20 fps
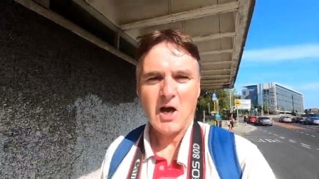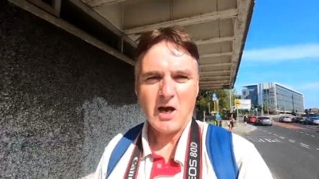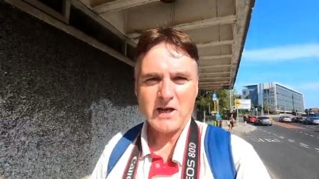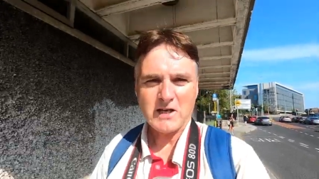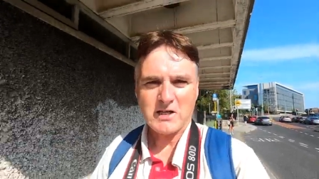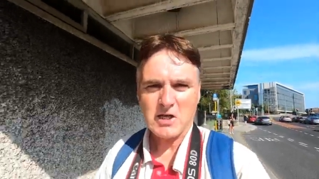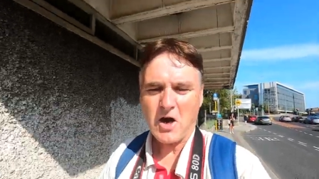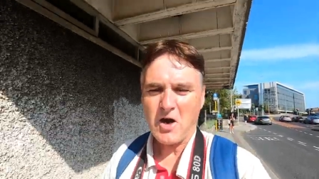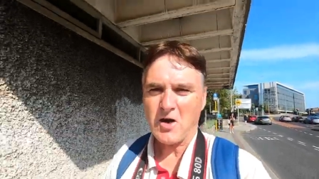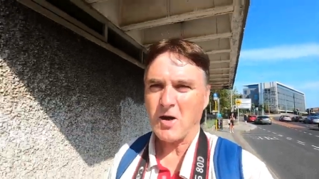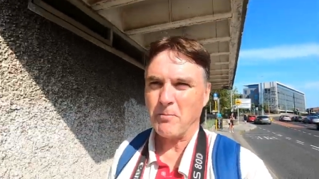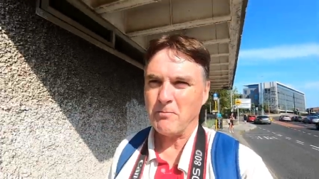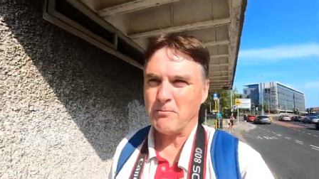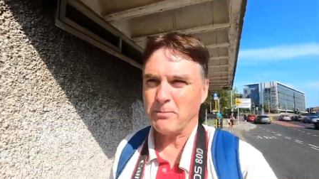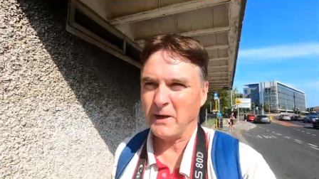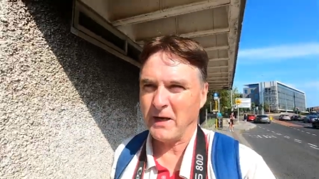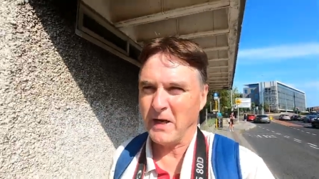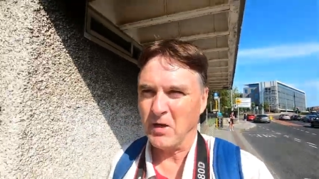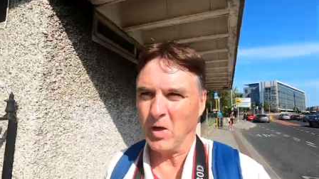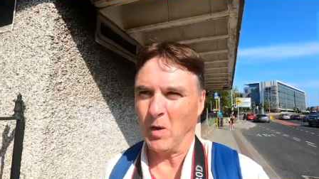I thought of
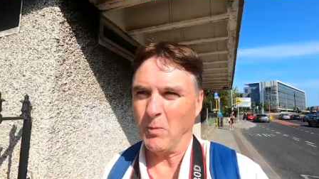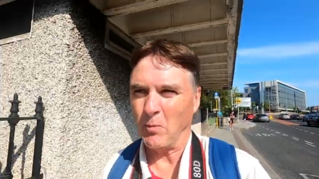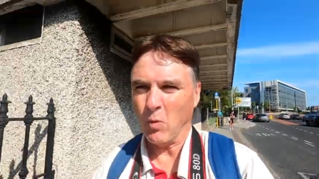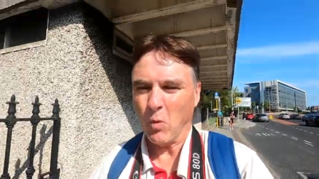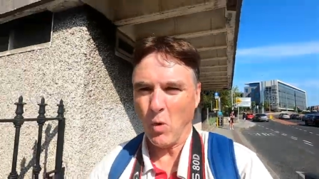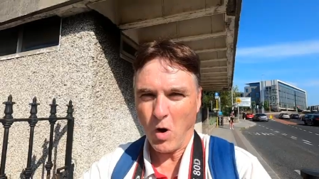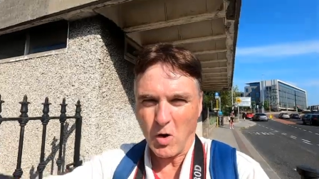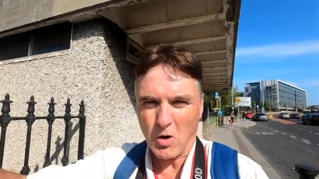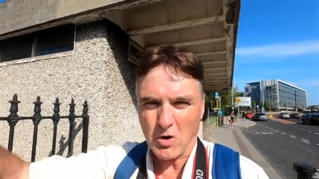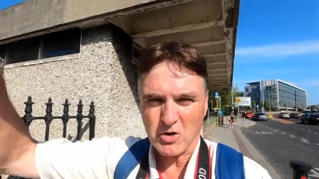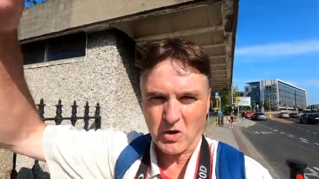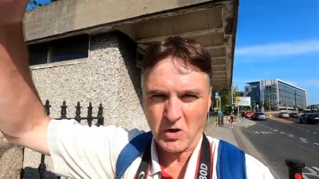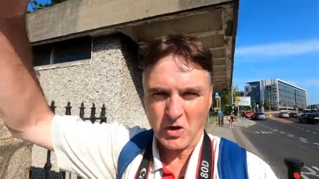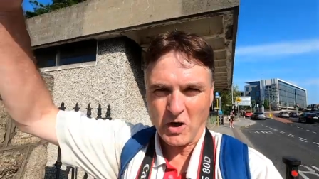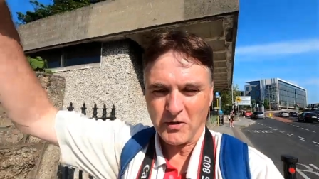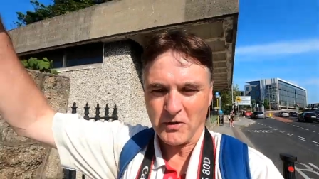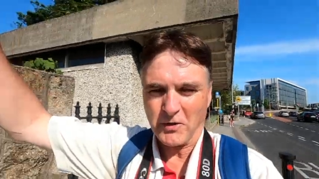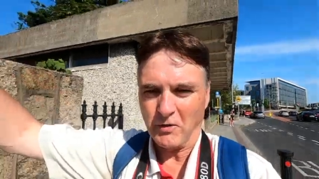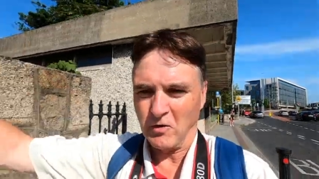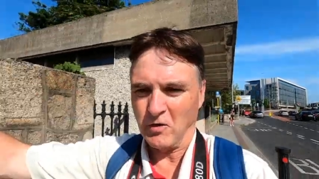bringing up water
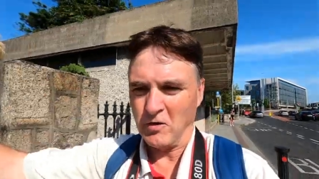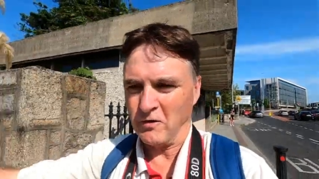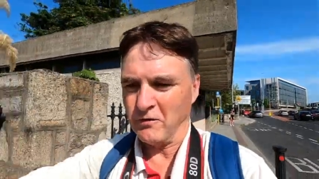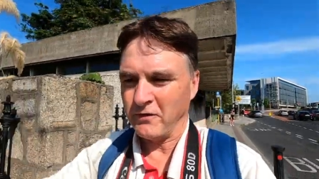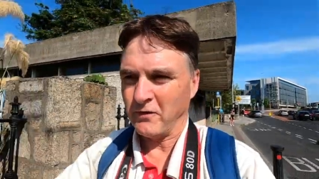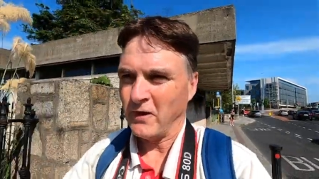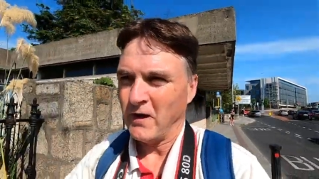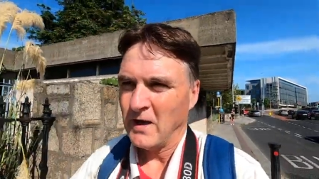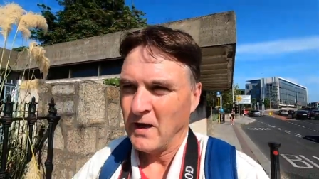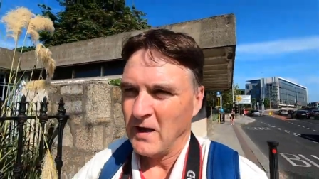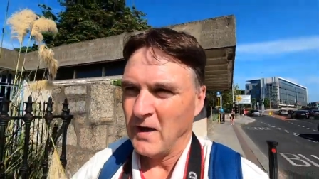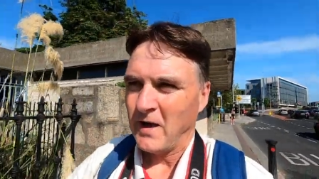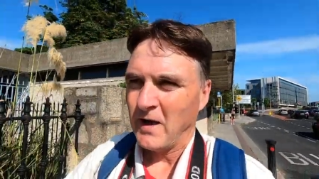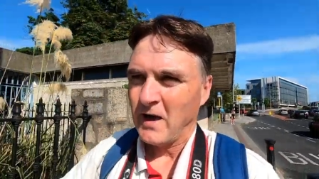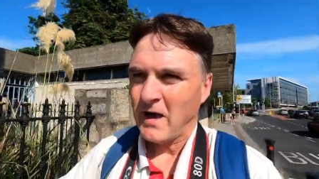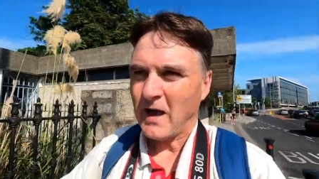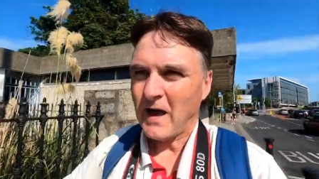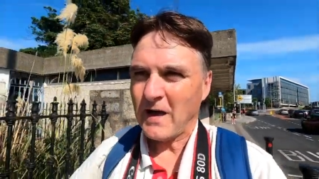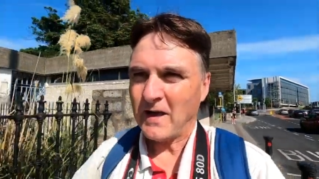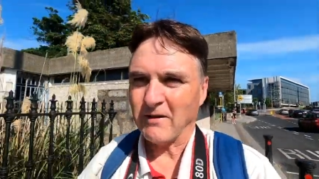on the roof
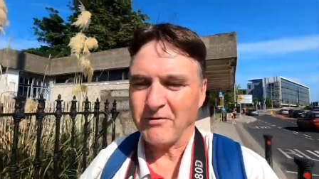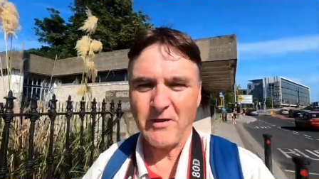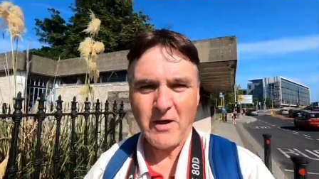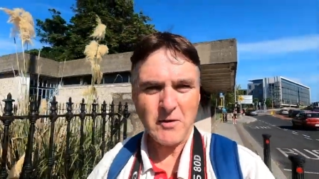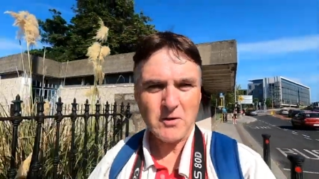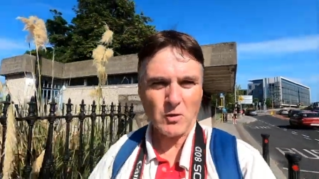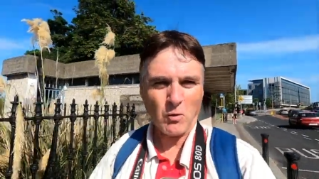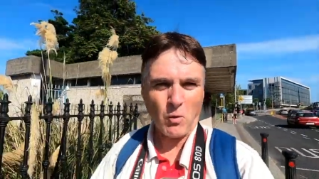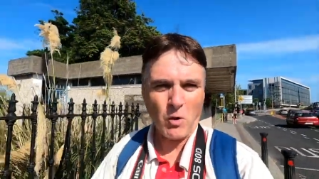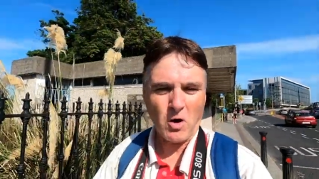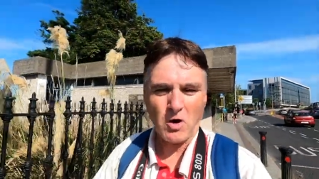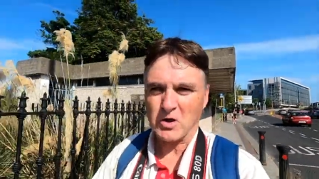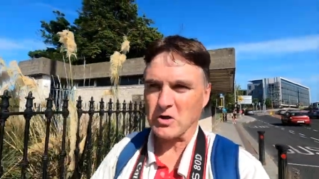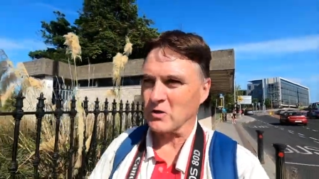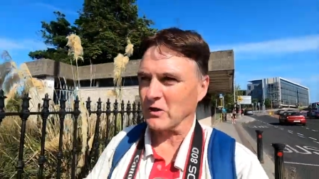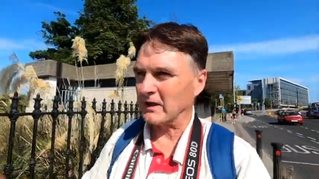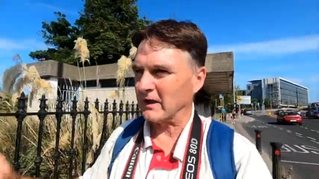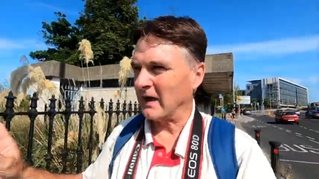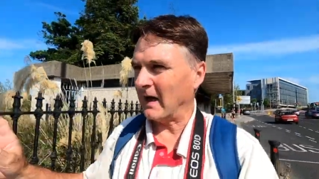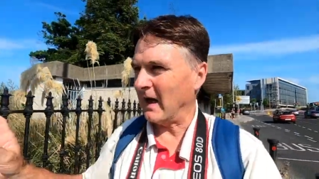and I found a
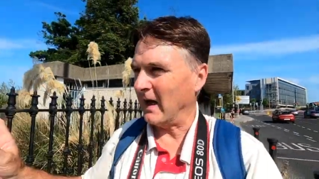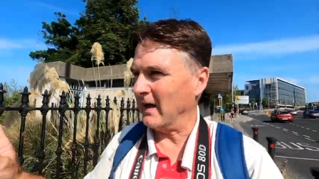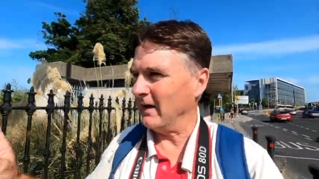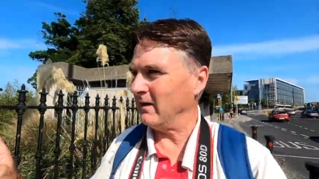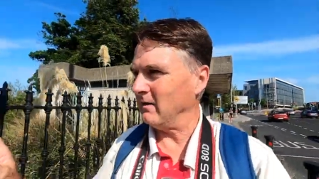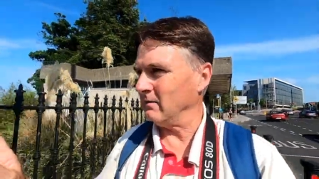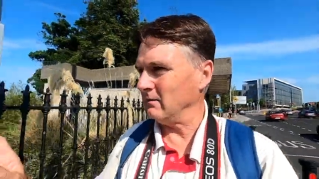watering can